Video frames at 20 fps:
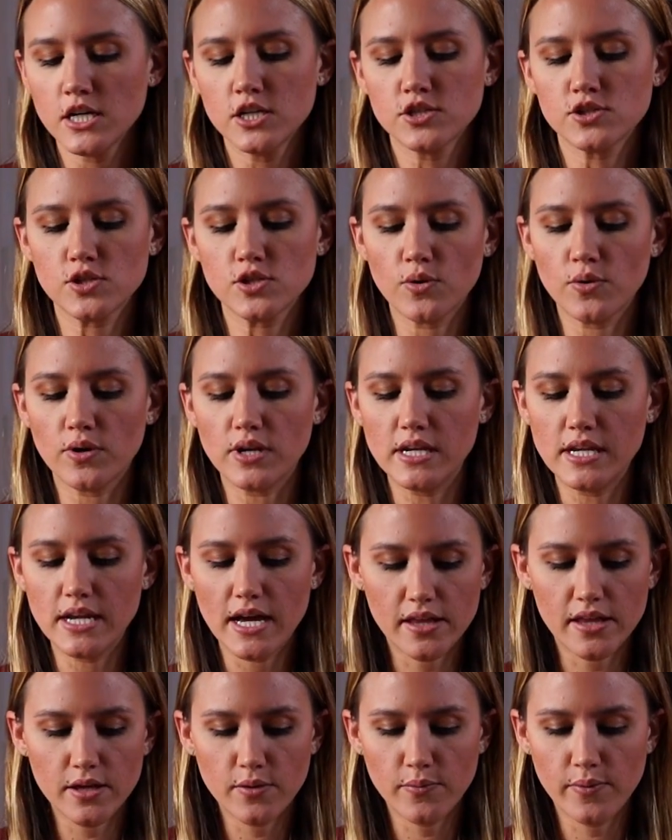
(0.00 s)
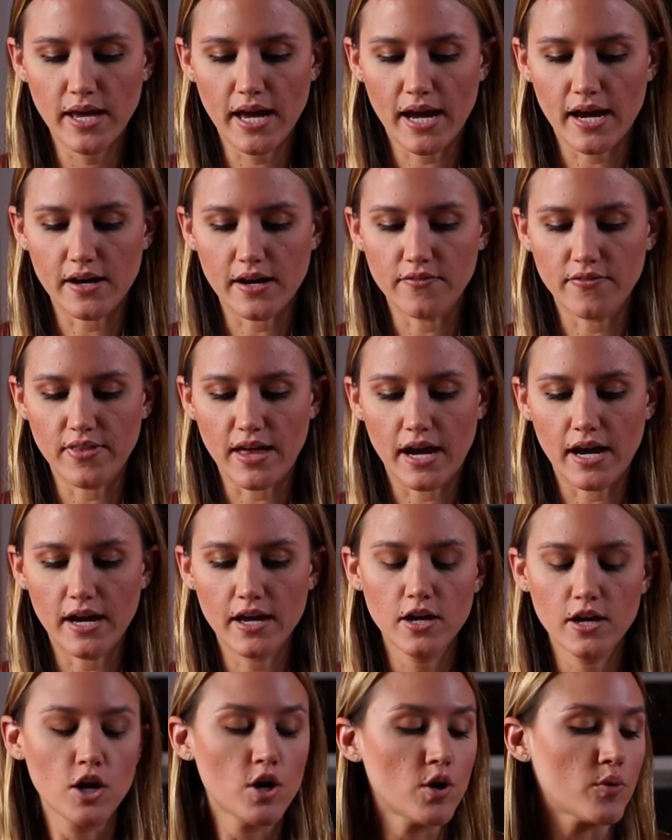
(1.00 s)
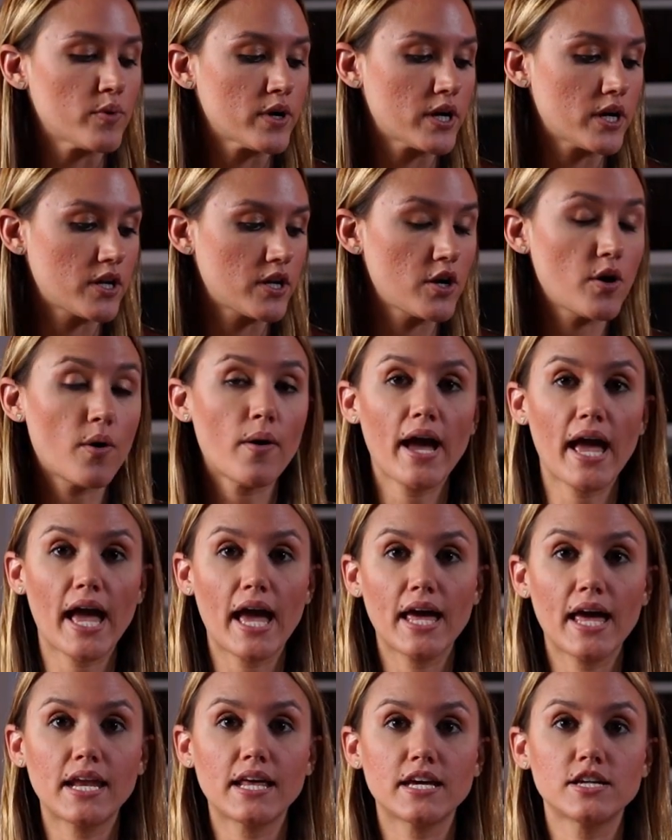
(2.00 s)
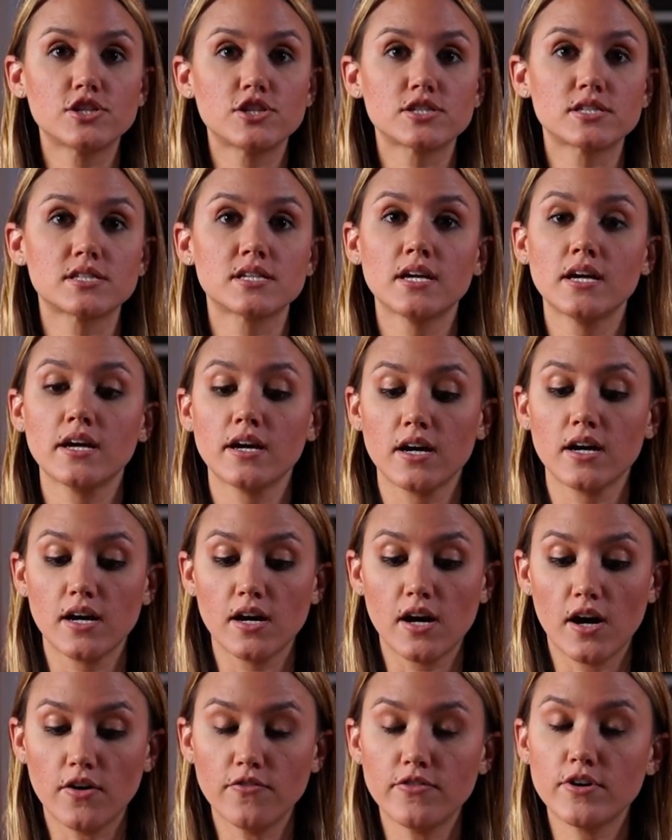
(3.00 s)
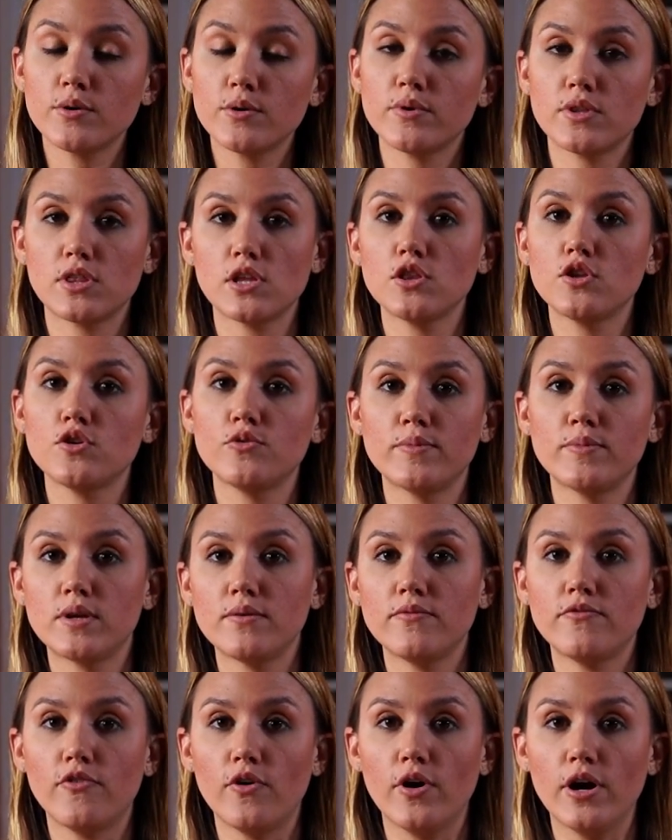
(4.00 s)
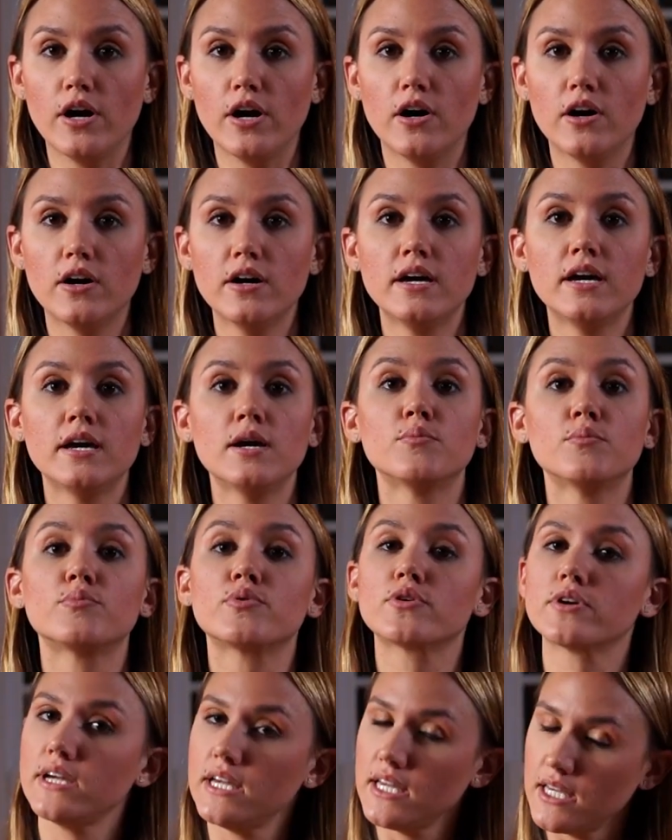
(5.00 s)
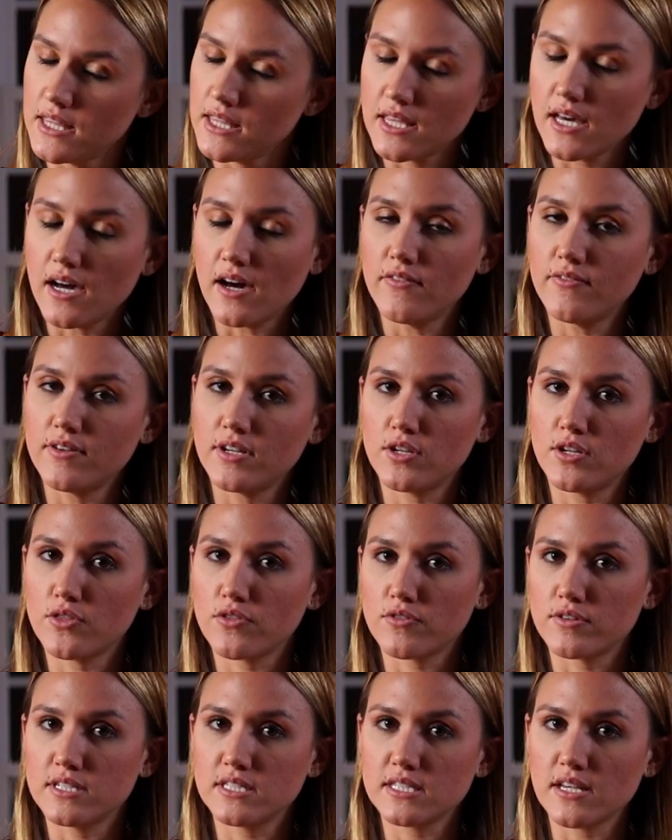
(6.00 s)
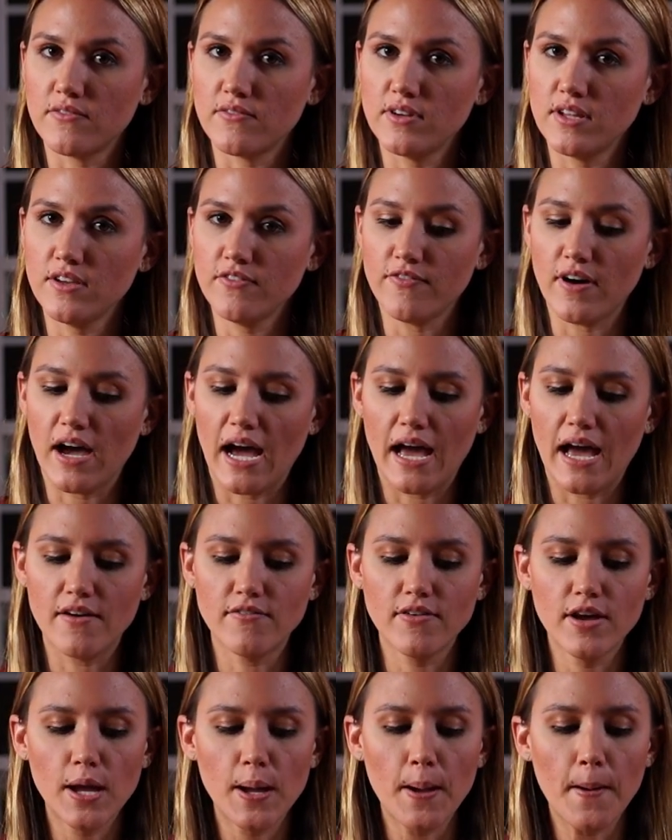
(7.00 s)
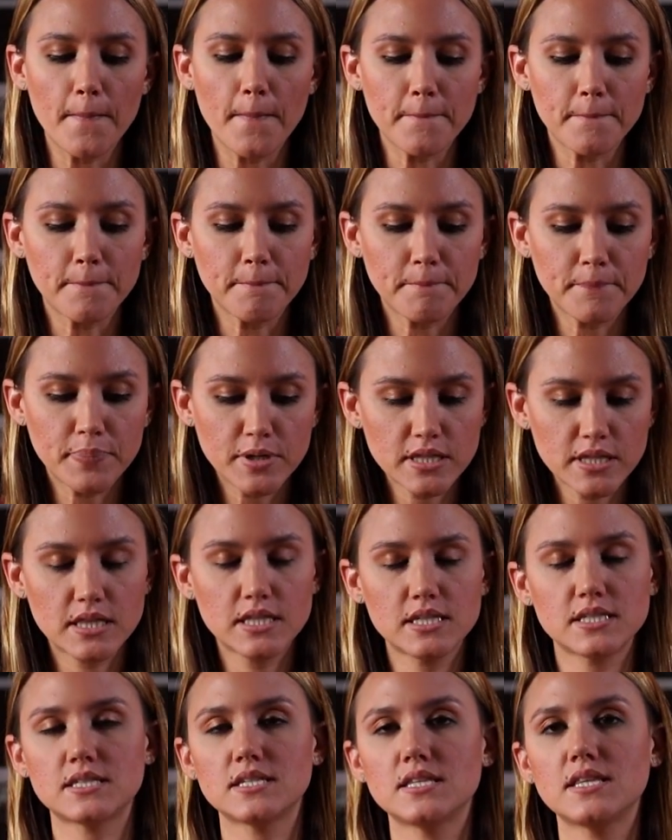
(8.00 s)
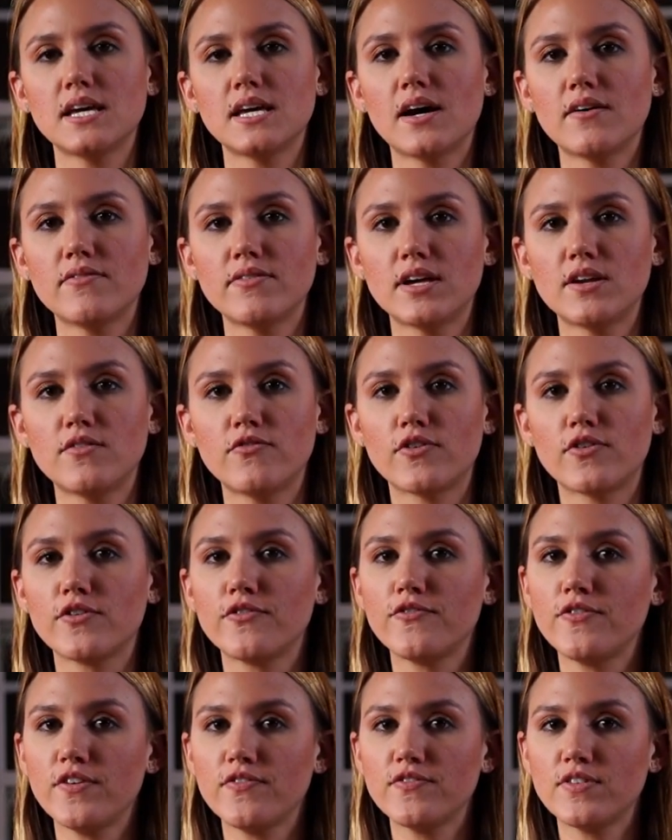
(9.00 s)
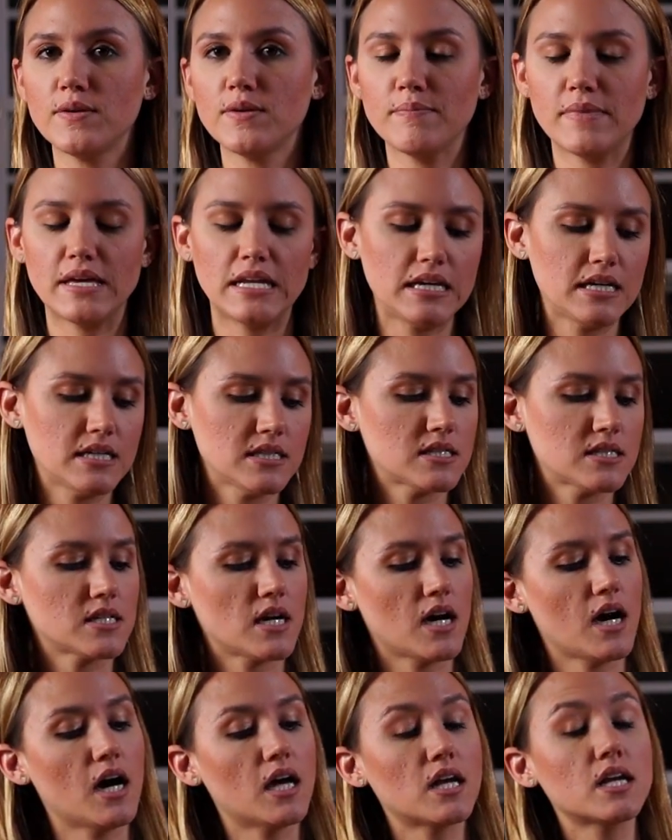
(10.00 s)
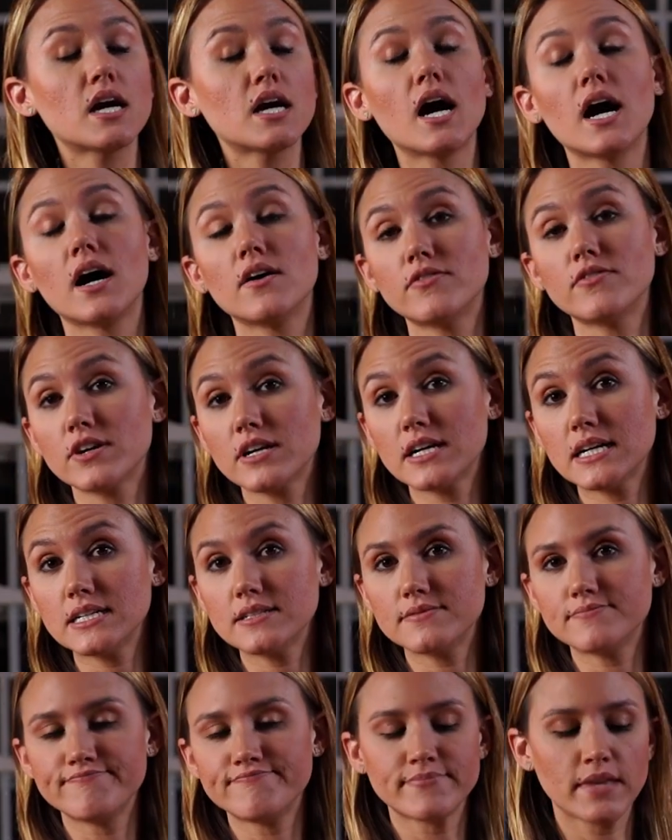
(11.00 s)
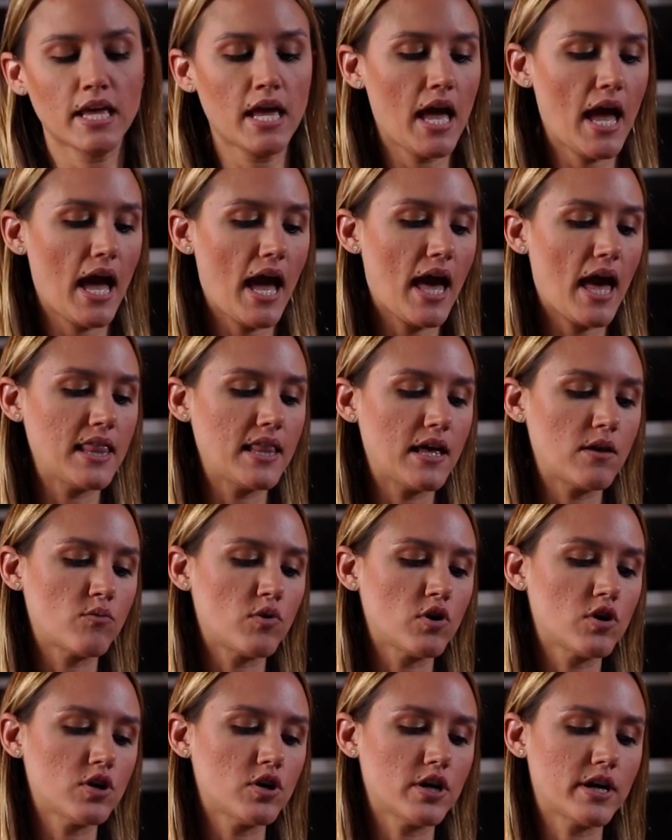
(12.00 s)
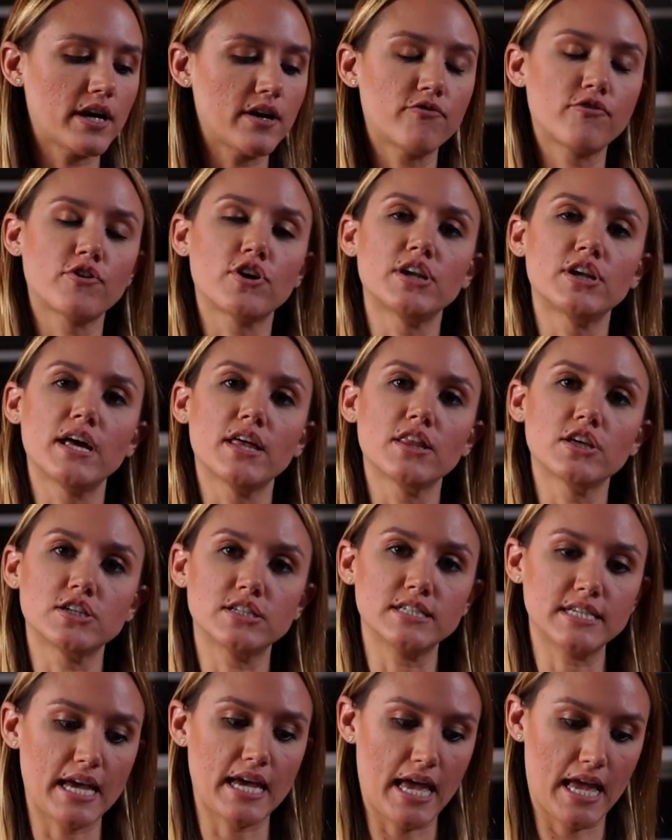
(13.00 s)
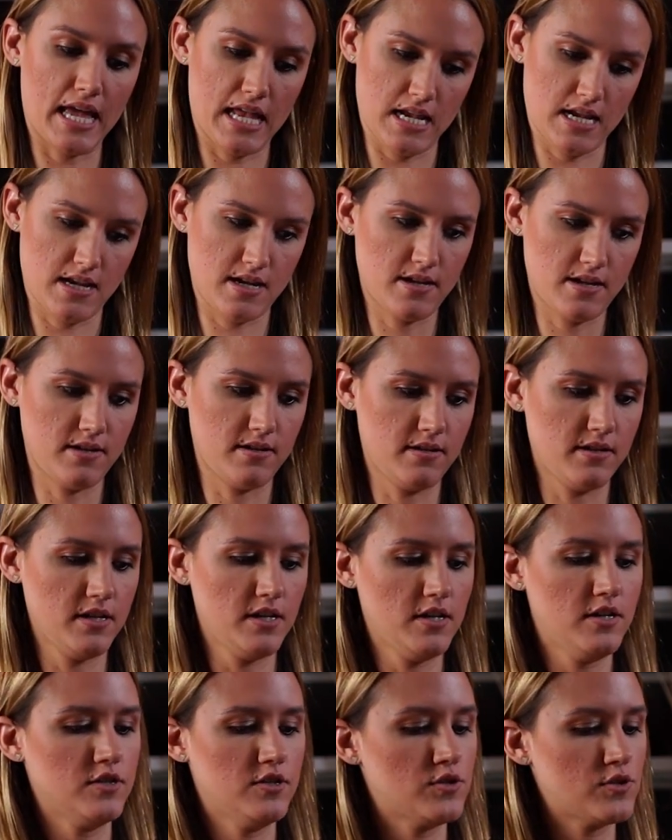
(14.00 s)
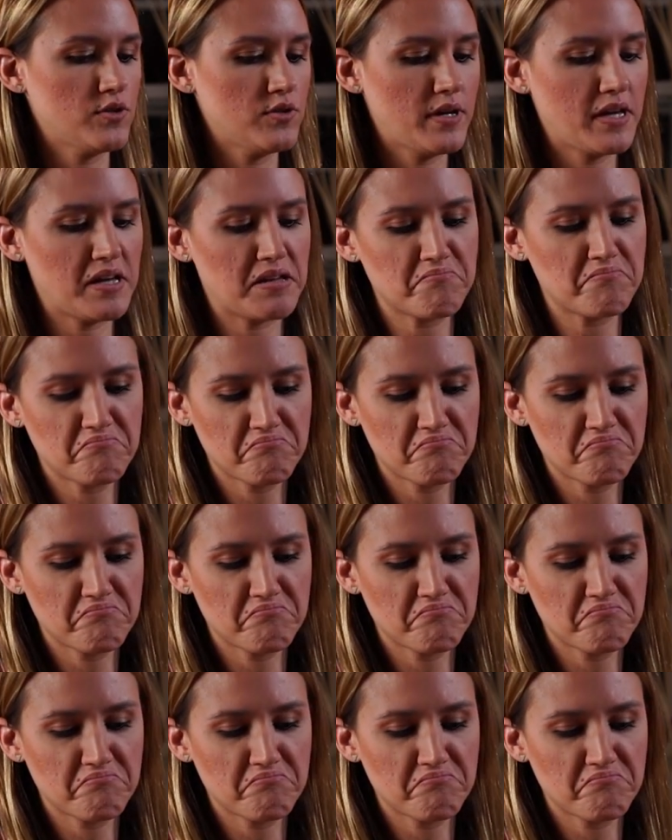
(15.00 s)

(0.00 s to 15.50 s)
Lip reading: So now that we have that, we're gonna go ahead and just cover it with aluminum foil, preheat the oven to 375, put this in the oven for 50 minutes, uncover it, and then we'll cook it for another 10. So again,